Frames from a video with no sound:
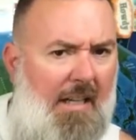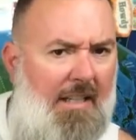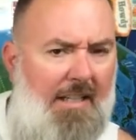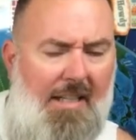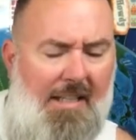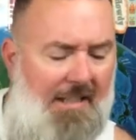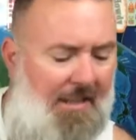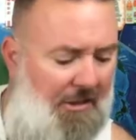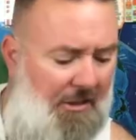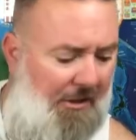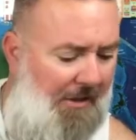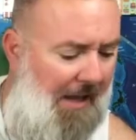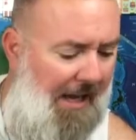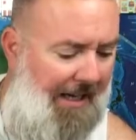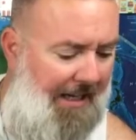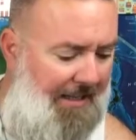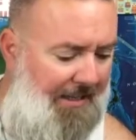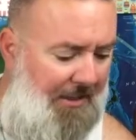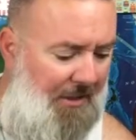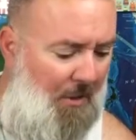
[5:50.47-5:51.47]
It doesn't look
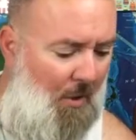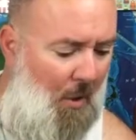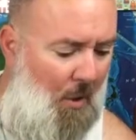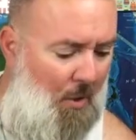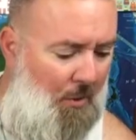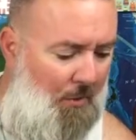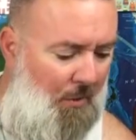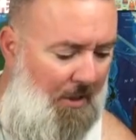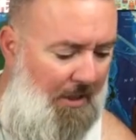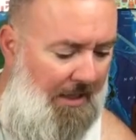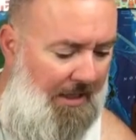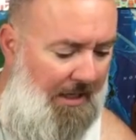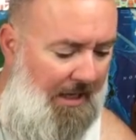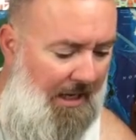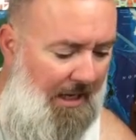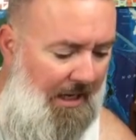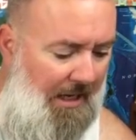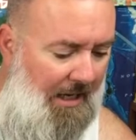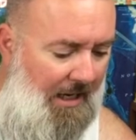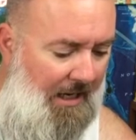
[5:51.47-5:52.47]
like it's an old one.
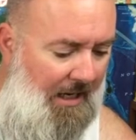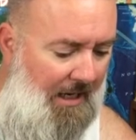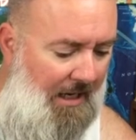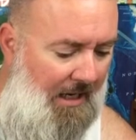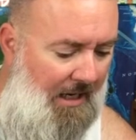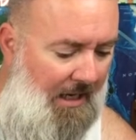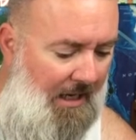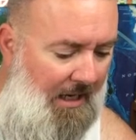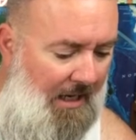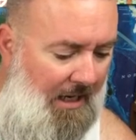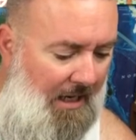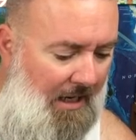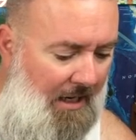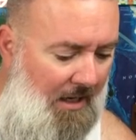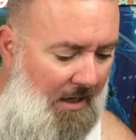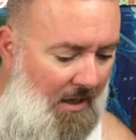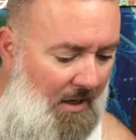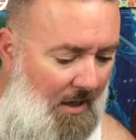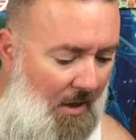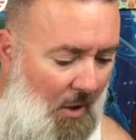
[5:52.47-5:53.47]

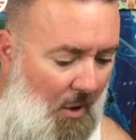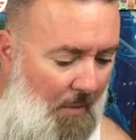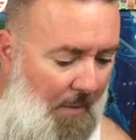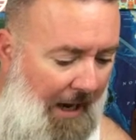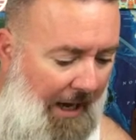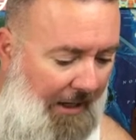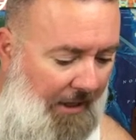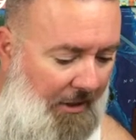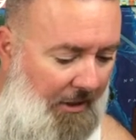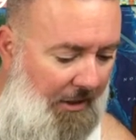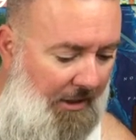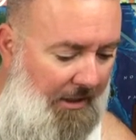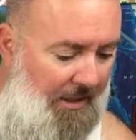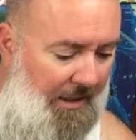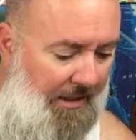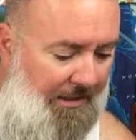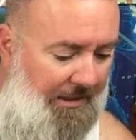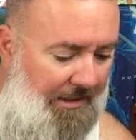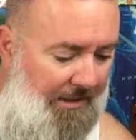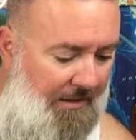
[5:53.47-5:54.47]
Oh my
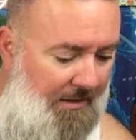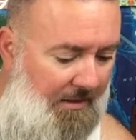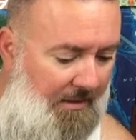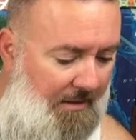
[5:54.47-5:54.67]
goodness.